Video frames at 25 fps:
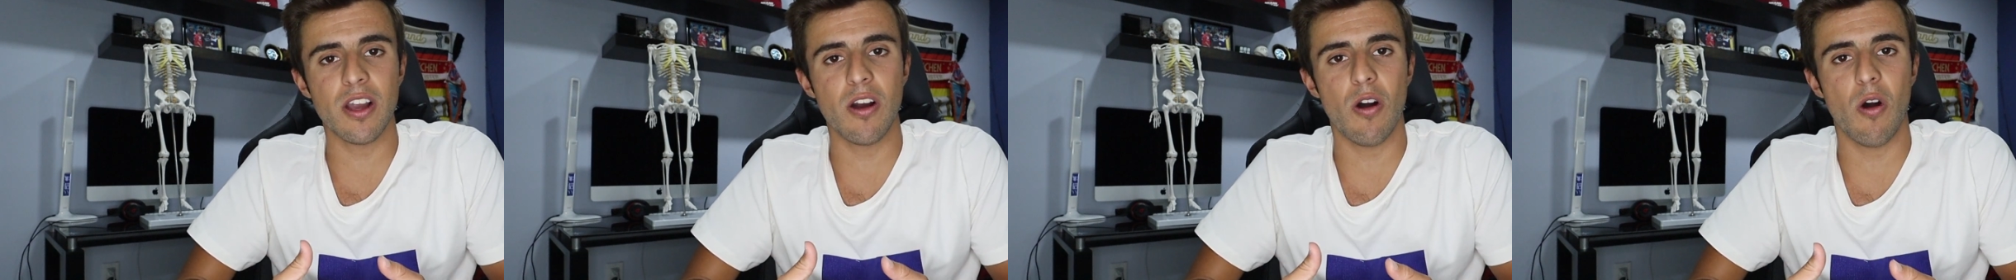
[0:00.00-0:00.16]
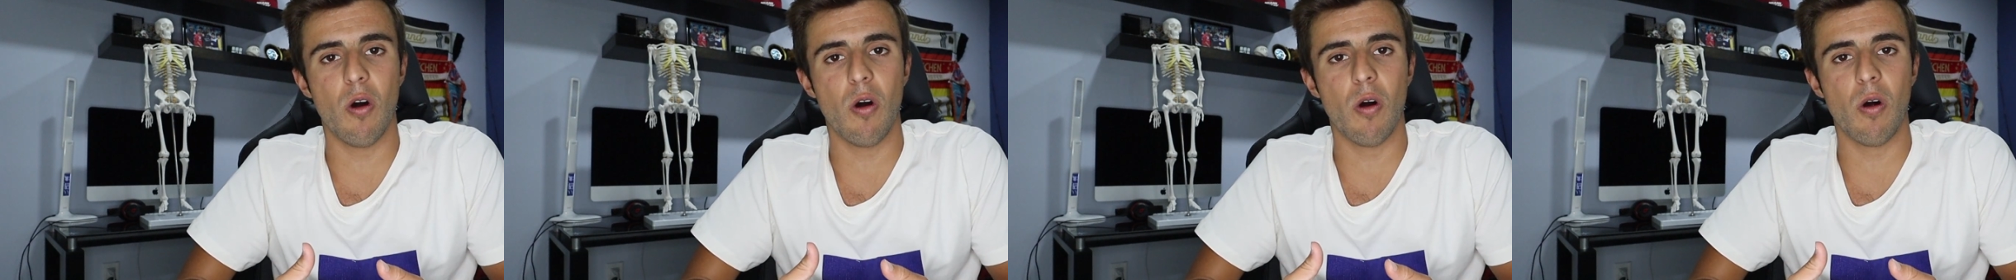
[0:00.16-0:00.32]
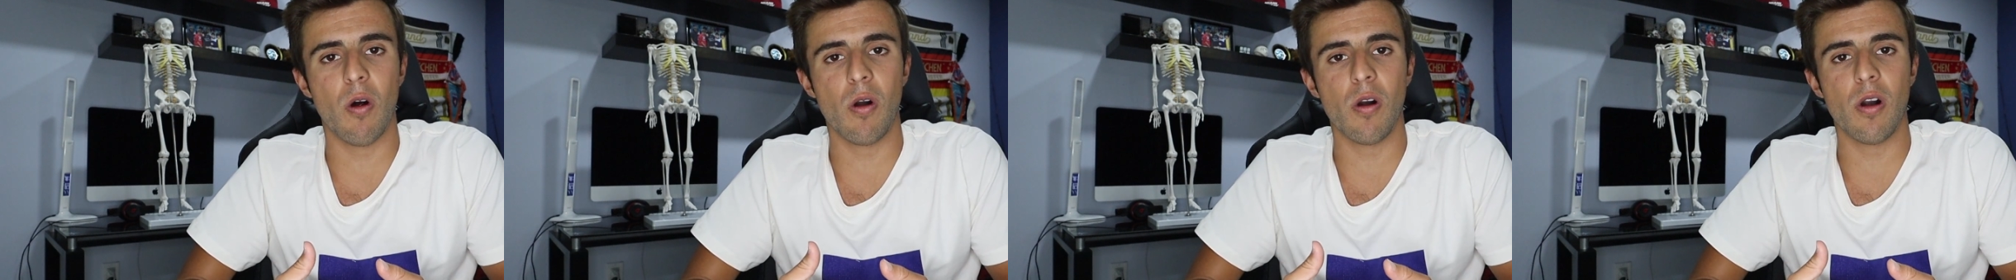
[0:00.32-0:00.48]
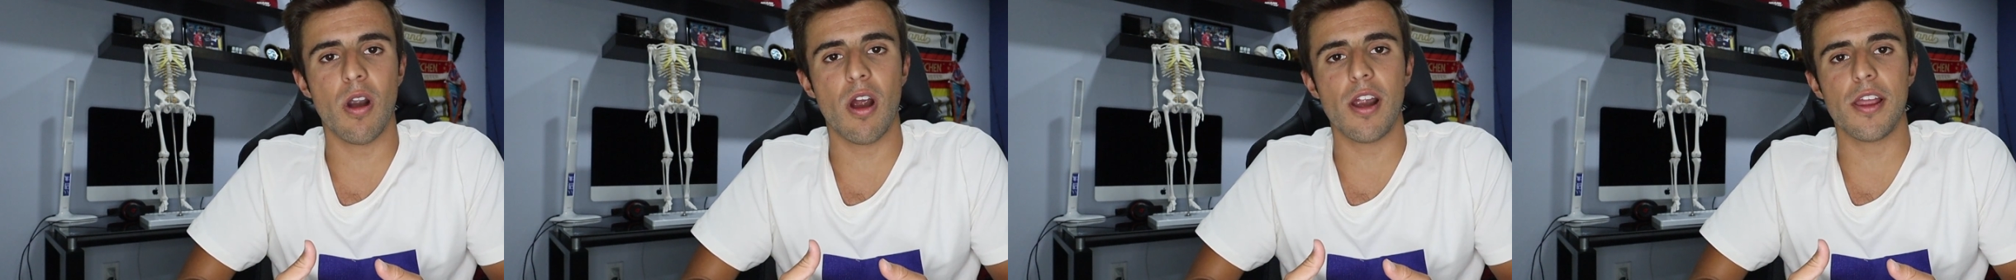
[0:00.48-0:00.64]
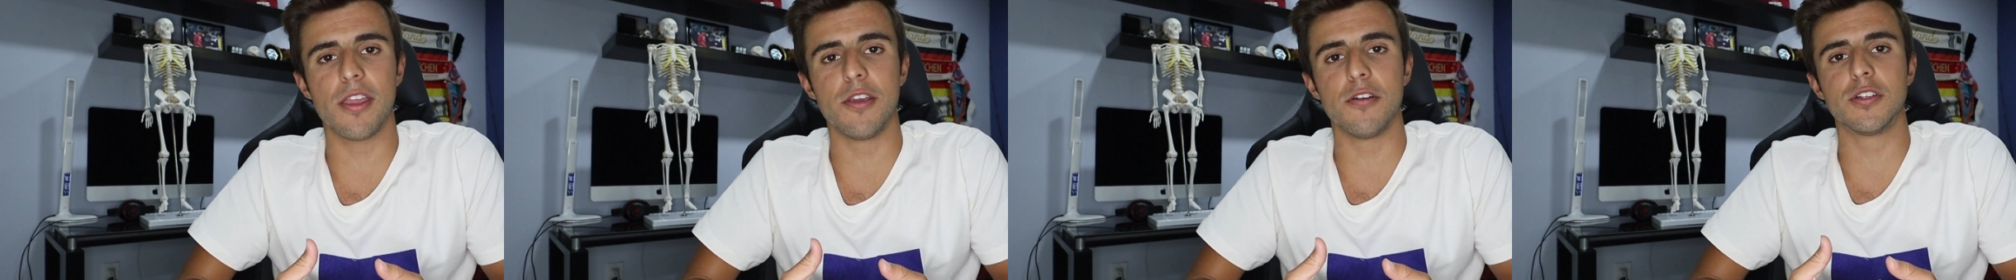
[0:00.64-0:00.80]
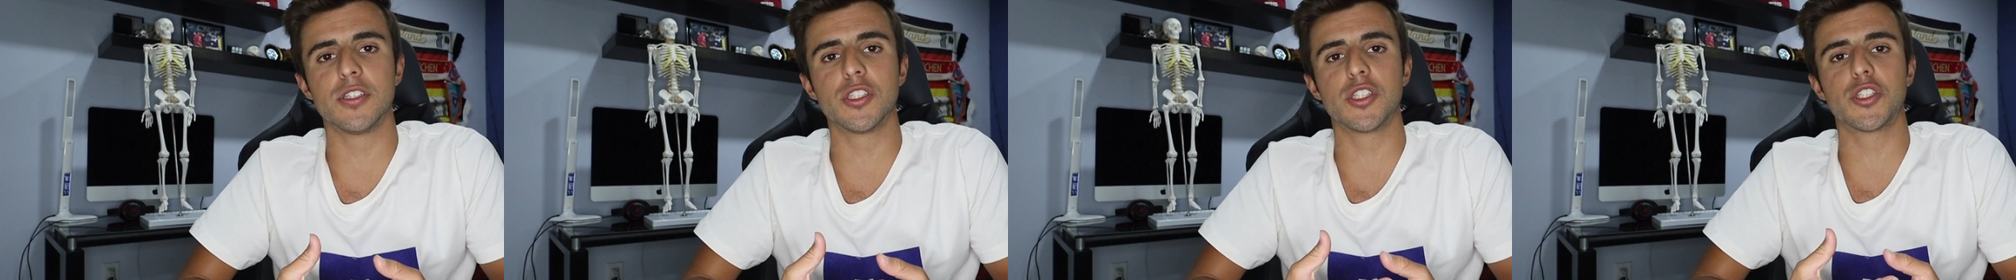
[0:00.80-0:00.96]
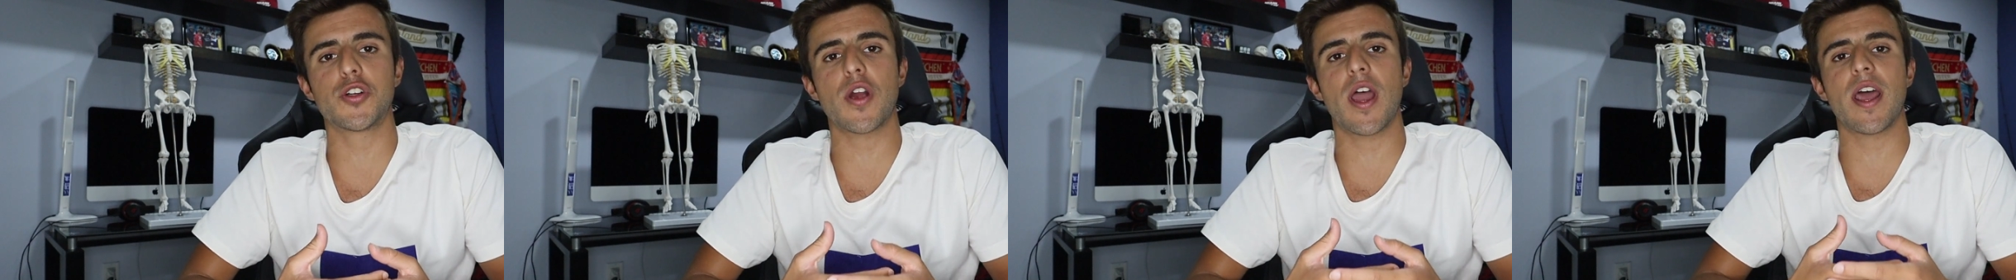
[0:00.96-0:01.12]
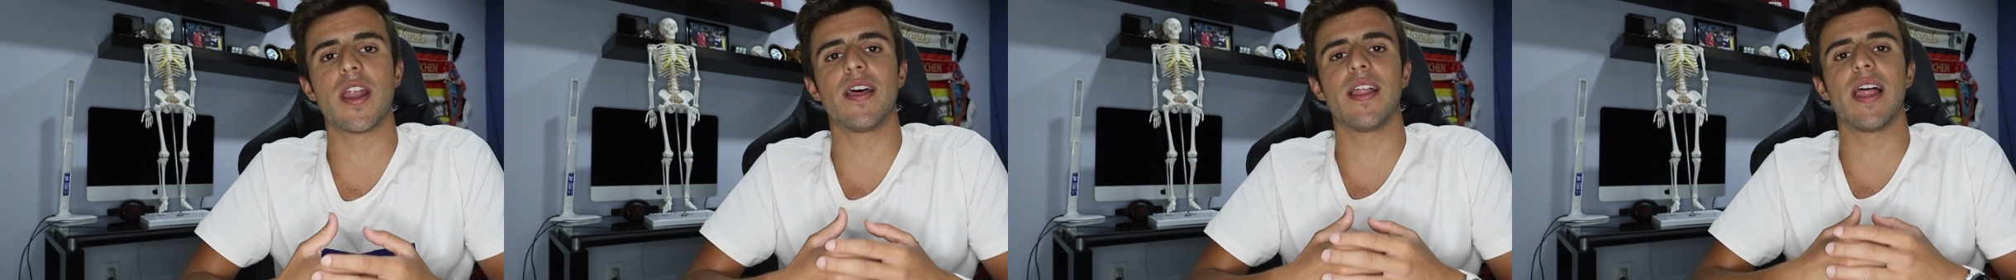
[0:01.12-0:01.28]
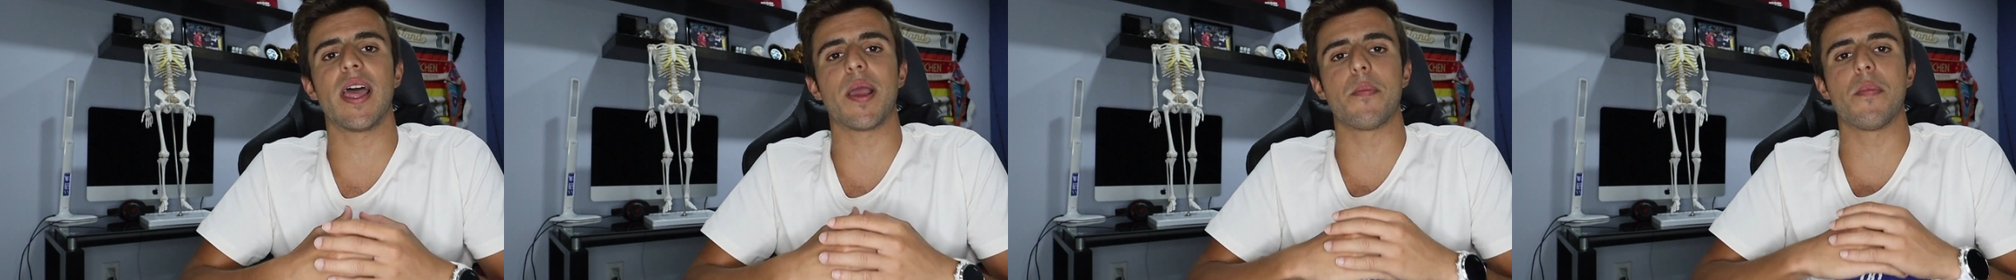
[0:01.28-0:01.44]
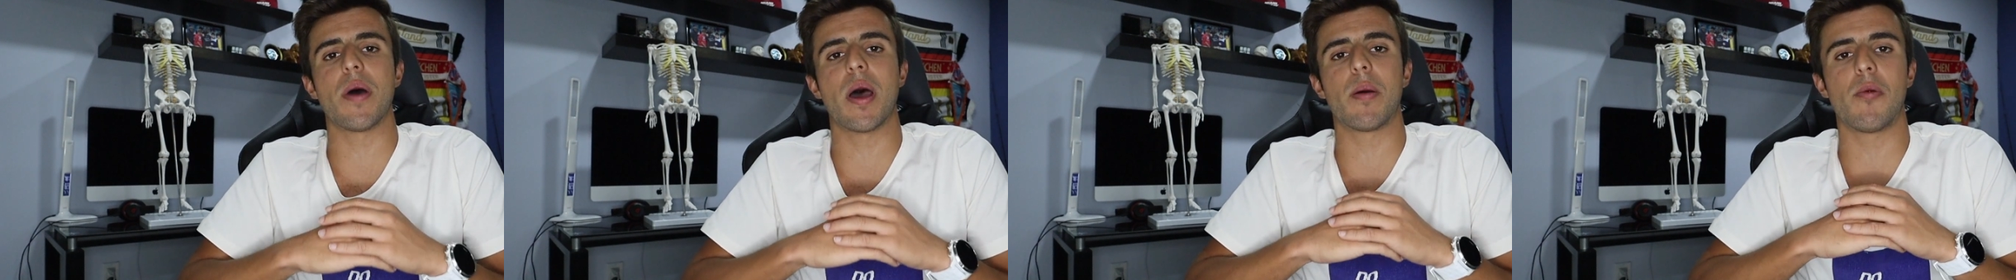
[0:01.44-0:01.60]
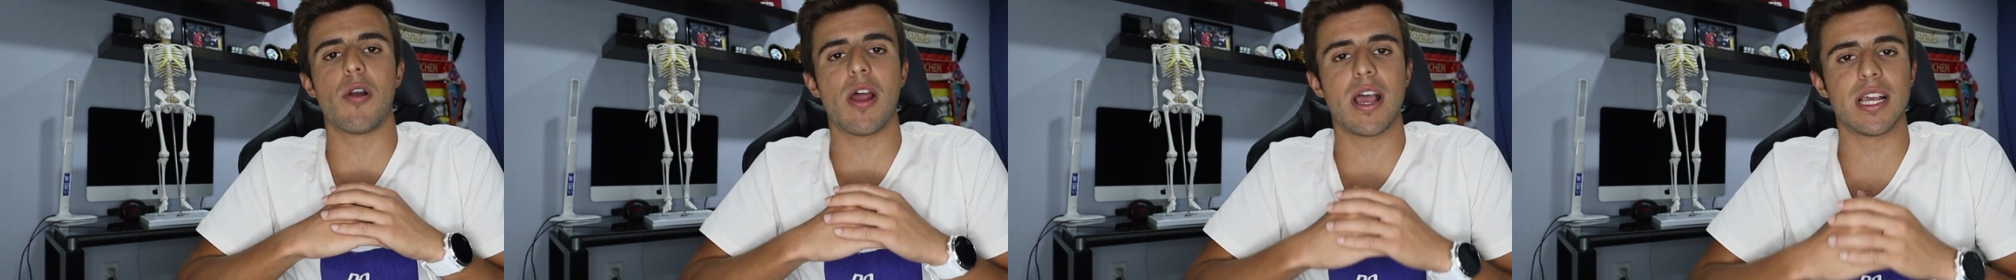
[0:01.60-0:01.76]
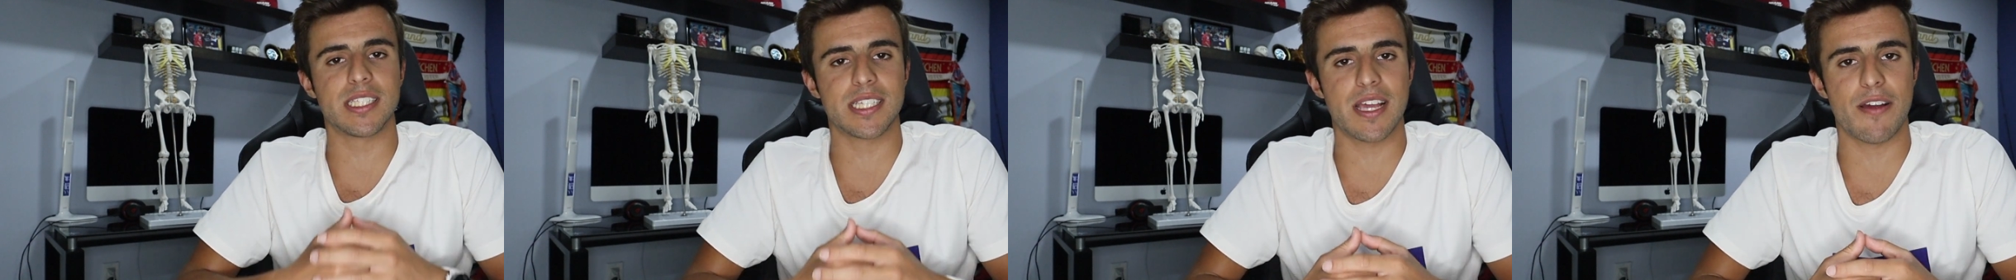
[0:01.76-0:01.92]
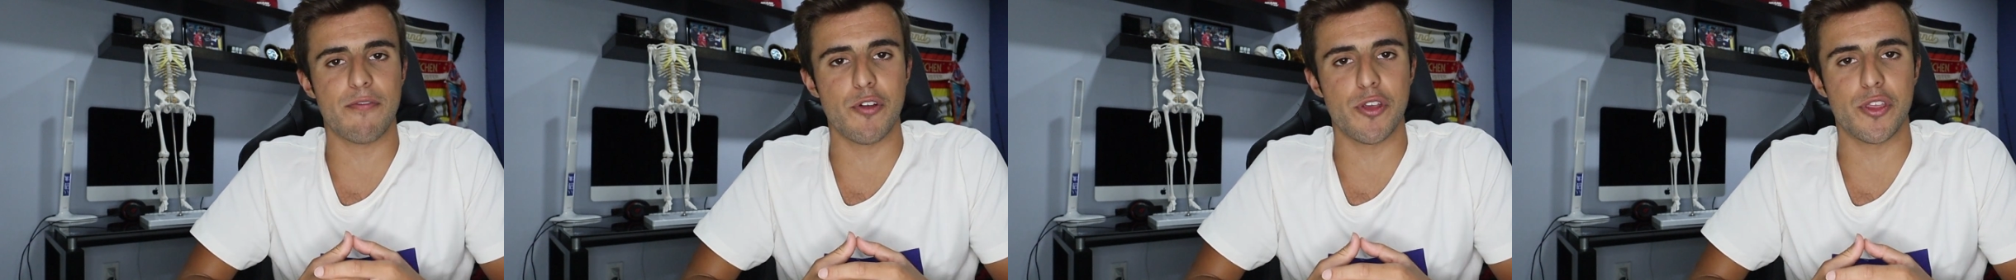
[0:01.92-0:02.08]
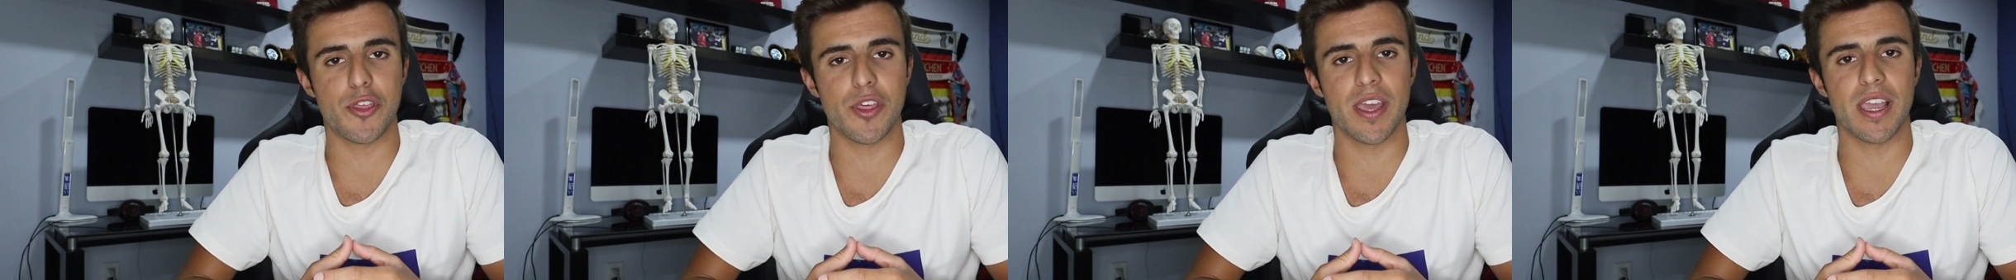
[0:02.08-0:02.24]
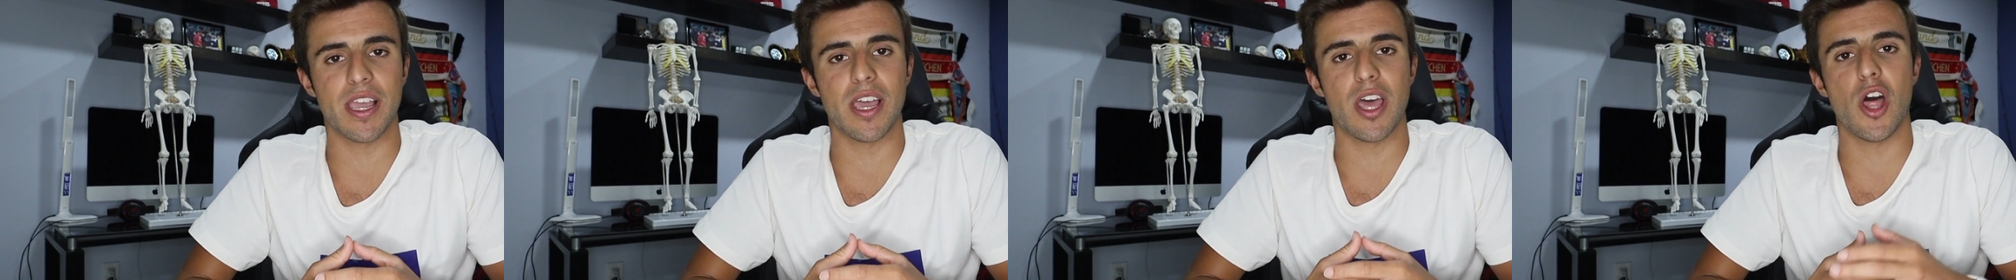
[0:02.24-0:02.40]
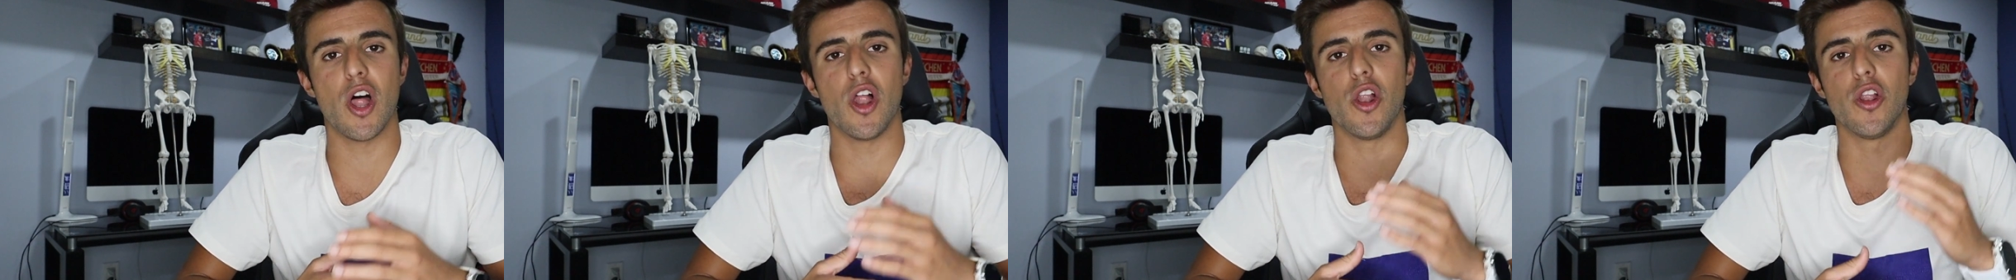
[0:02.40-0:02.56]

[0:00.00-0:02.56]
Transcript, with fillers: or are you just trying to like memorize everything?